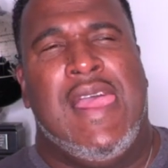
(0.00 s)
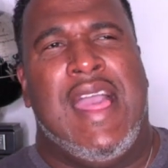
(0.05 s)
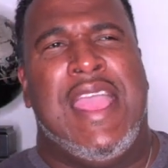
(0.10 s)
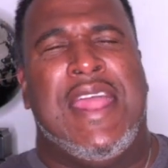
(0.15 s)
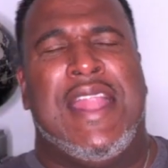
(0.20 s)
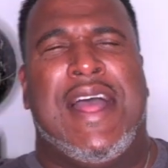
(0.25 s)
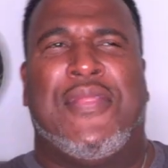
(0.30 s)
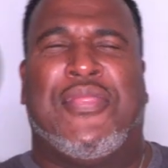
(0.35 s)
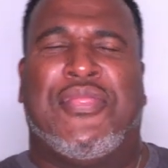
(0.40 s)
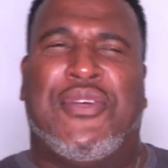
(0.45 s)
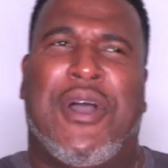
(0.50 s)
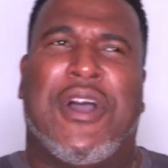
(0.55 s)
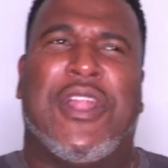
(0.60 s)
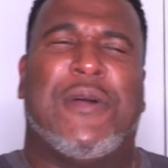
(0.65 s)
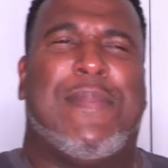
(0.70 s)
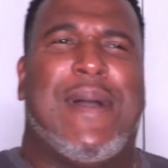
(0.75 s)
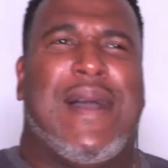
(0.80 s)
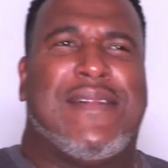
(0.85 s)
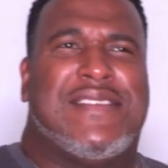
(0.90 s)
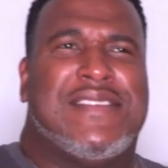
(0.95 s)
And I thought
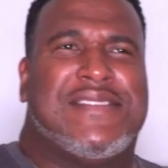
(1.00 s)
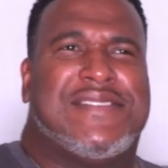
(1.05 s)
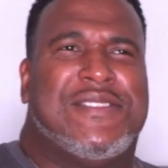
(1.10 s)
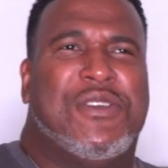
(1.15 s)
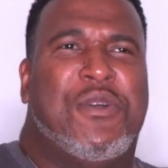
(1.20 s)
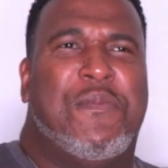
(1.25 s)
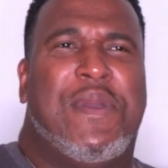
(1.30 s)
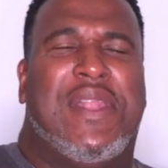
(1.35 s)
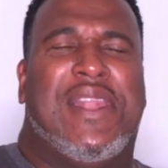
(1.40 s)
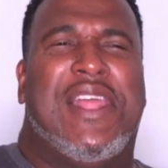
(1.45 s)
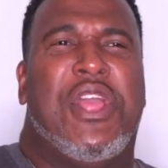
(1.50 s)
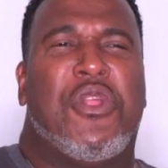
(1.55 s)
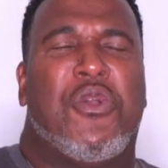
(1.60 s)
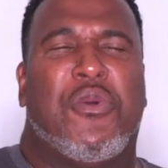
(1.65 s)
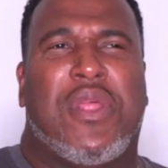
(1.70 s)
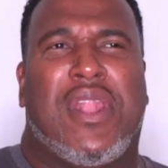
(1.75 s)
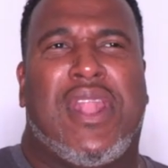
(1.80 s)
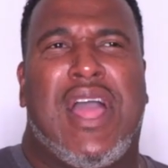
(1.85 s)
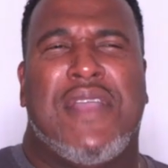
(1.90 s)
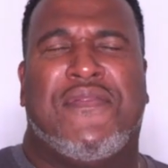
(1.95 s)
about this a little bit later
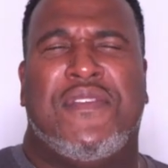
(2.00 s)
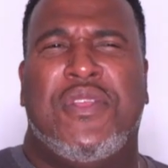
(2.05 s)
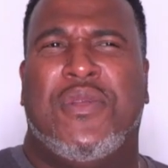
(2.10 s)
on in life.